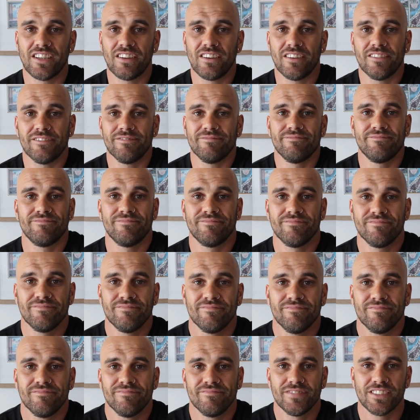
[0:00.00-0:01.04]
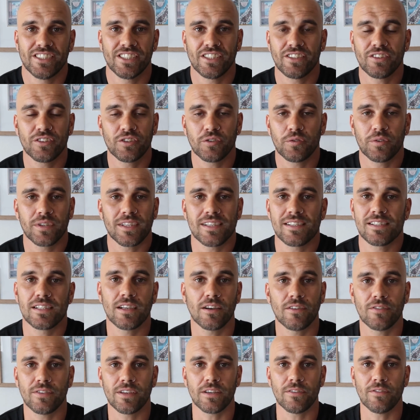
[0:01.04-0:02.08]
not doing
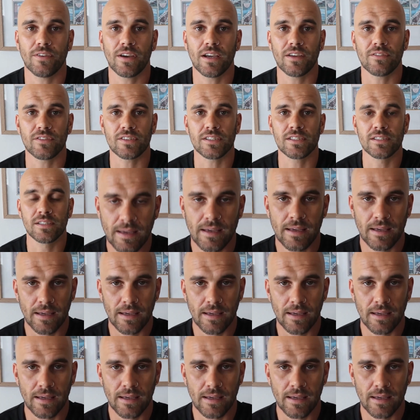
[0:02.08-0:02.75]
yourself any favors.